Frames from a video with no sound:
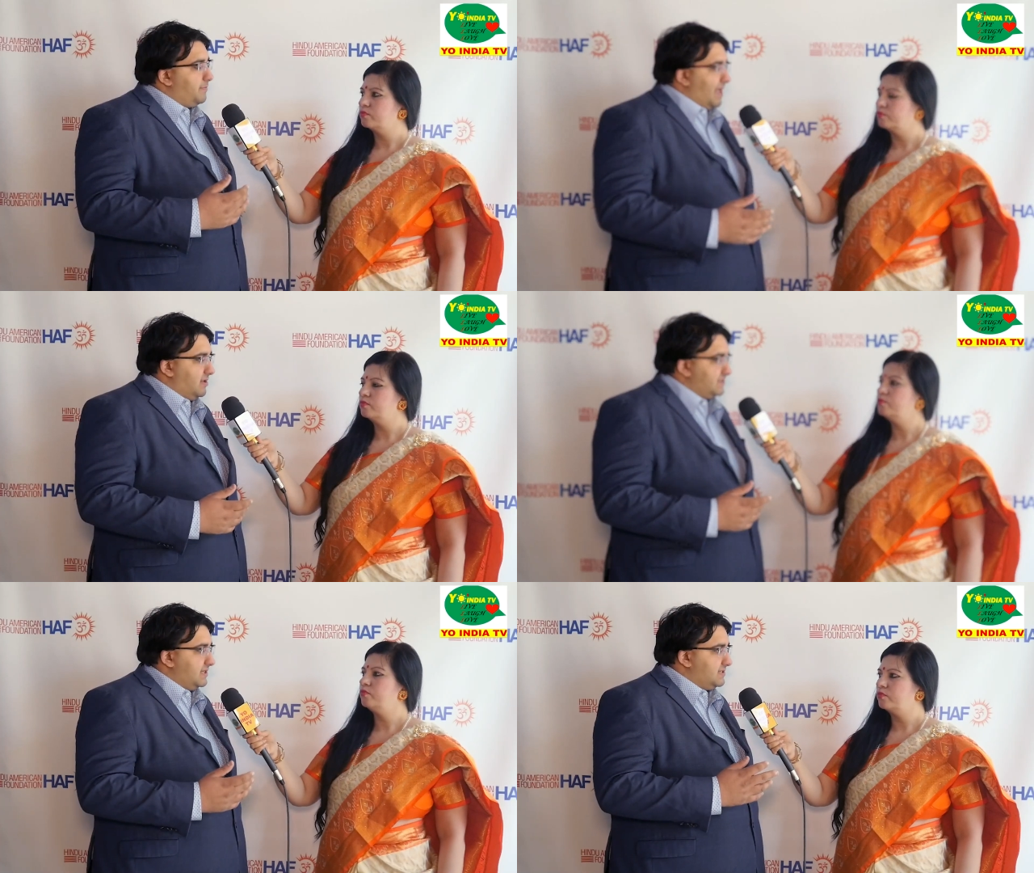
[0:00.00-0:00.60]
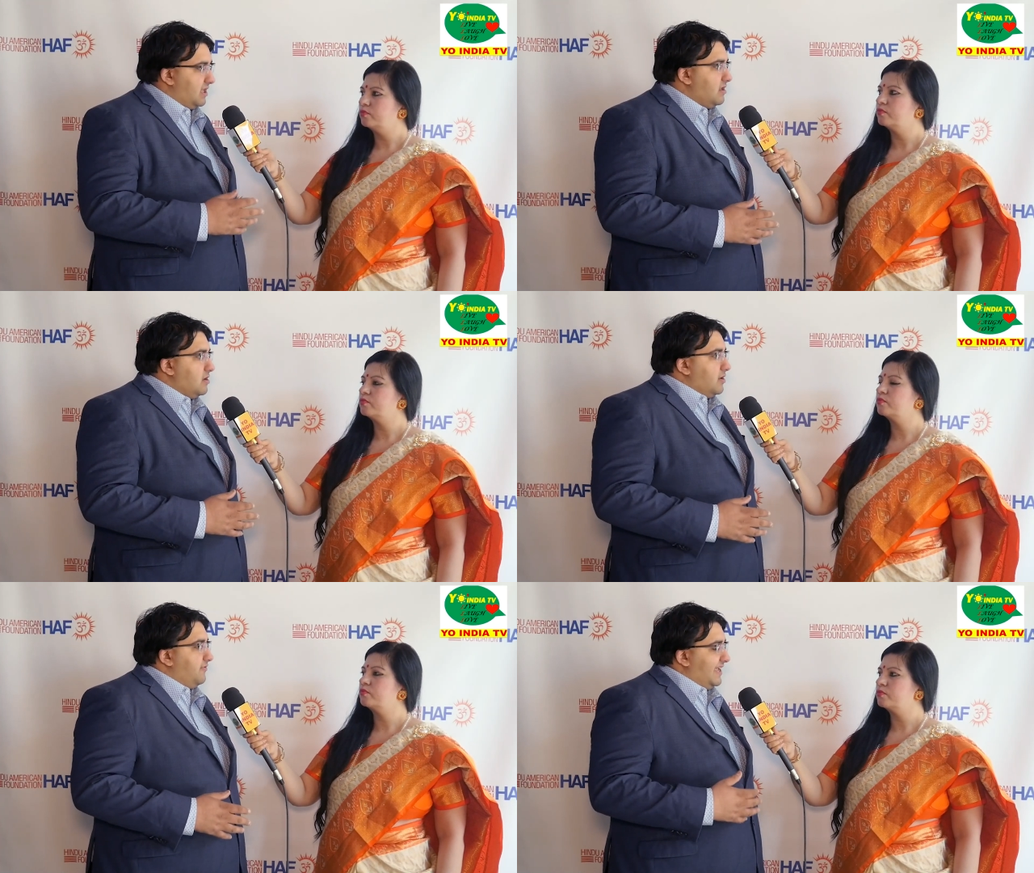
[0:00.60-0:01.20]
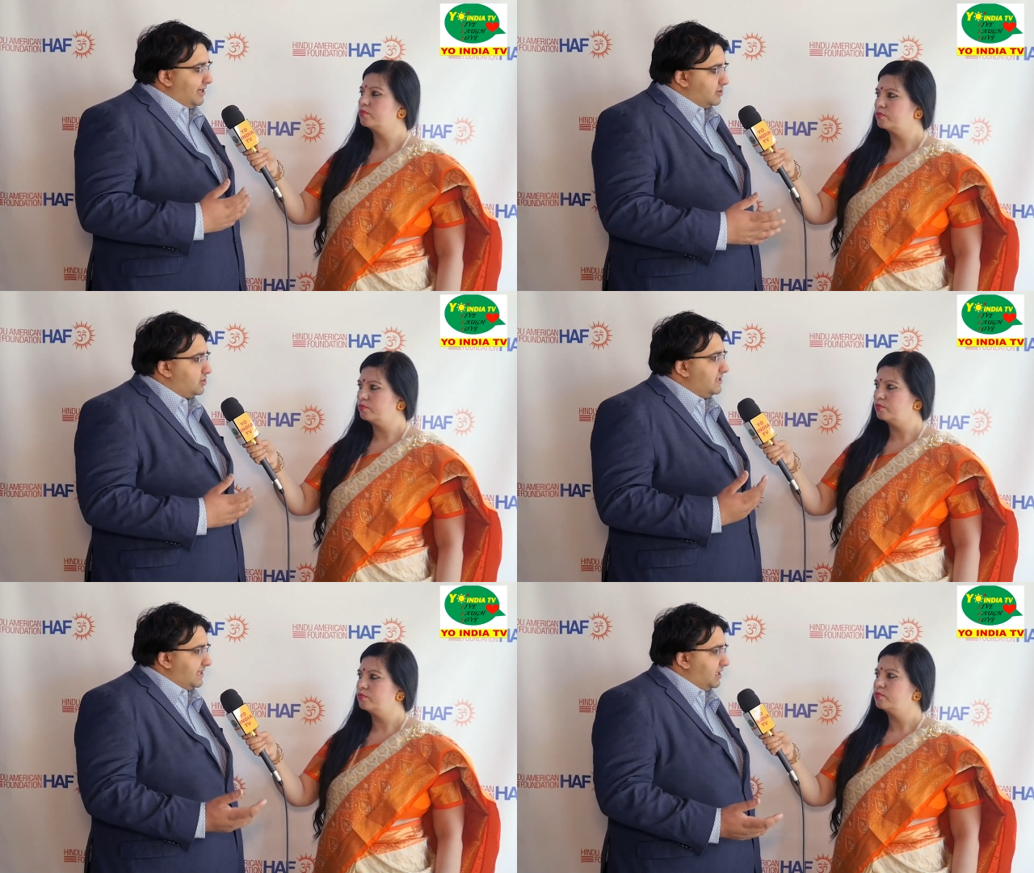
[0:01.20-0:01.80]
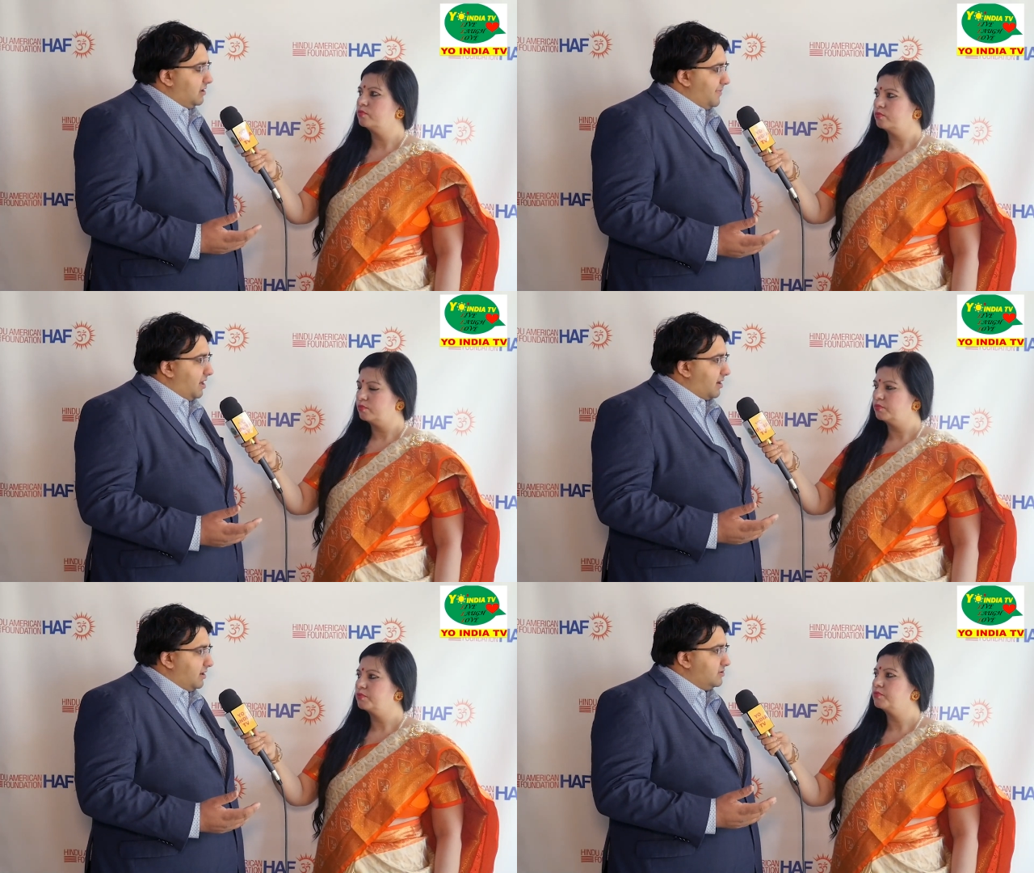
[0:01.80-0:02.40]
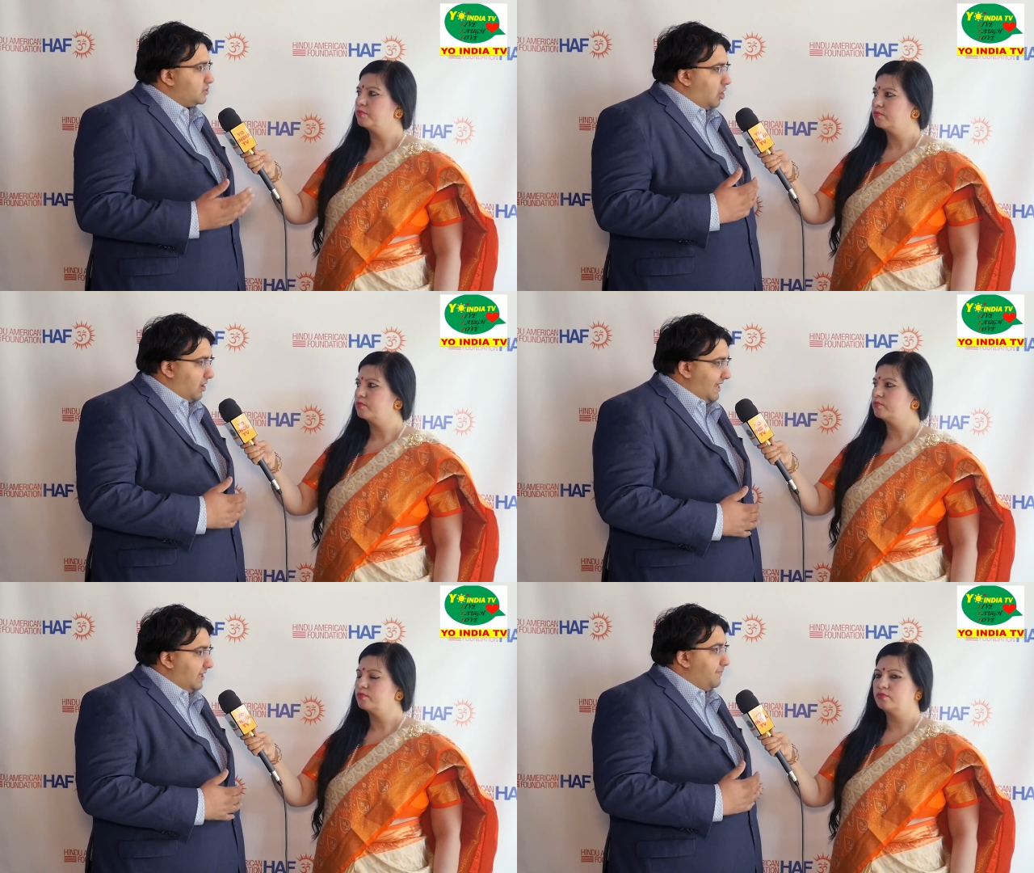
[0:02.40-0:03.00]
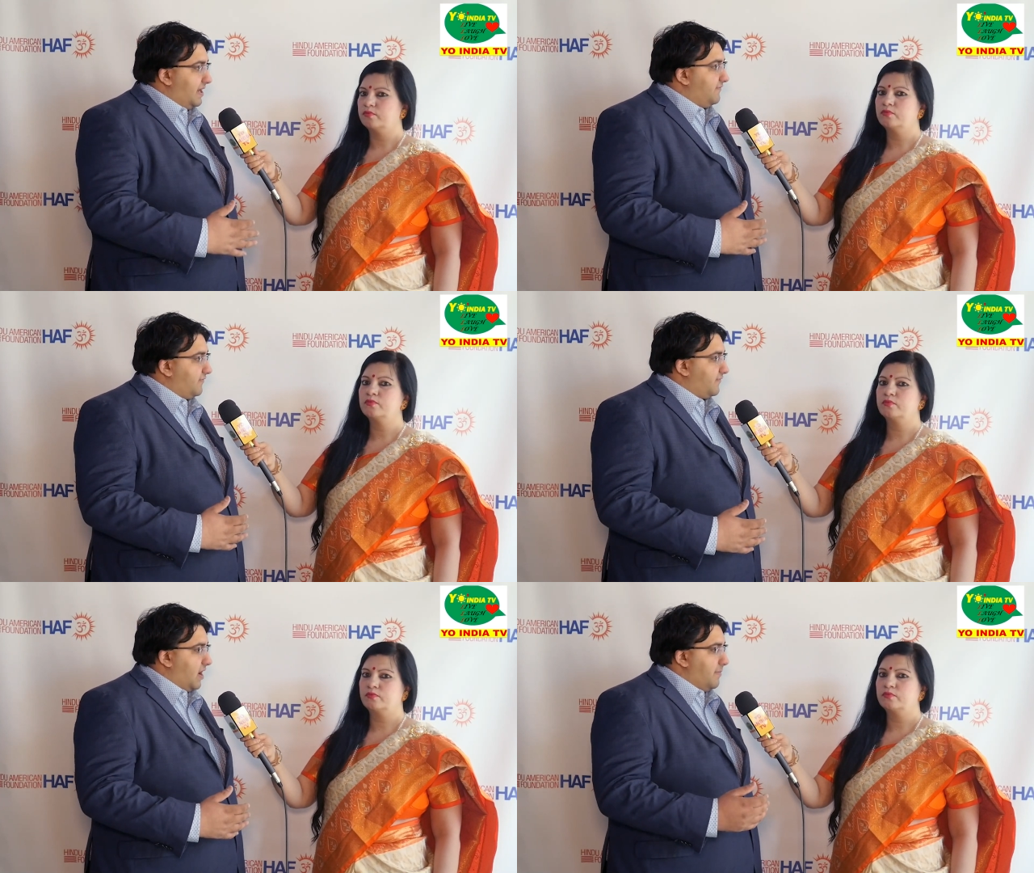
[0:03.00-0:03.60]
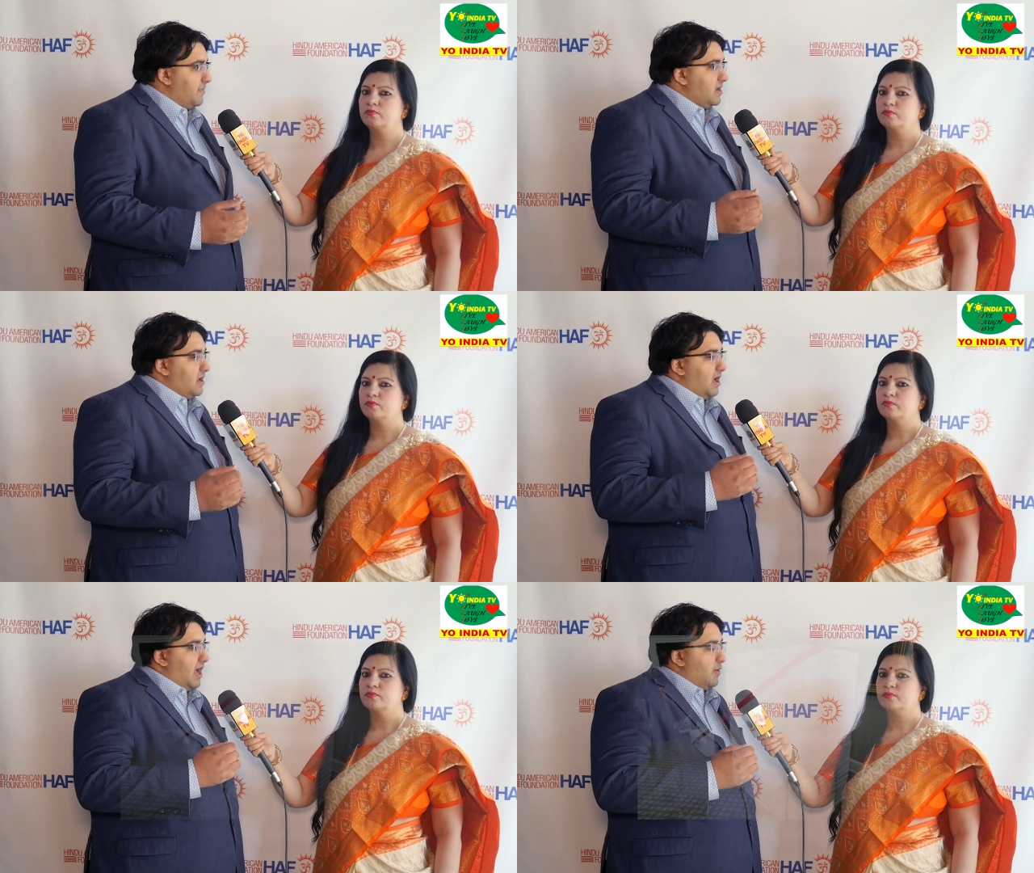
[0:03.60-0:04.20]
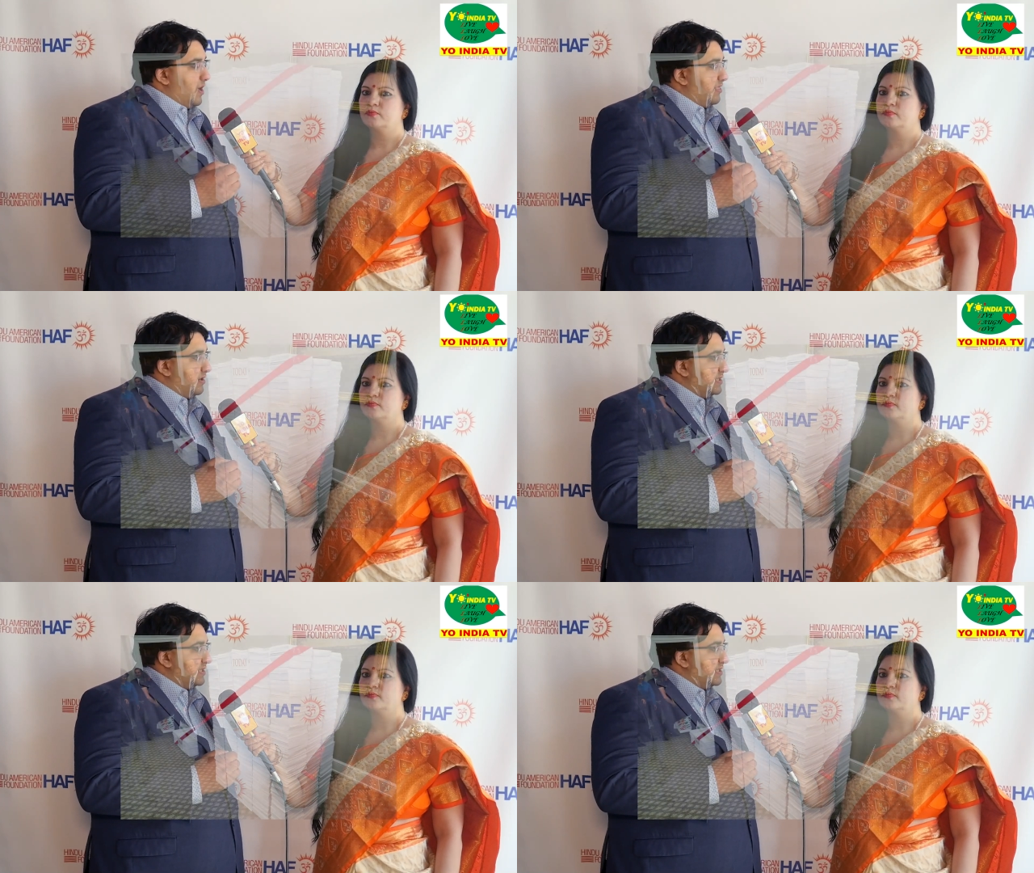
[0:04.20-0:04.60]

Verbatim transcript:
Speaker 1: are the policies that the industries Indian Americans are in benefit from. Uh, whether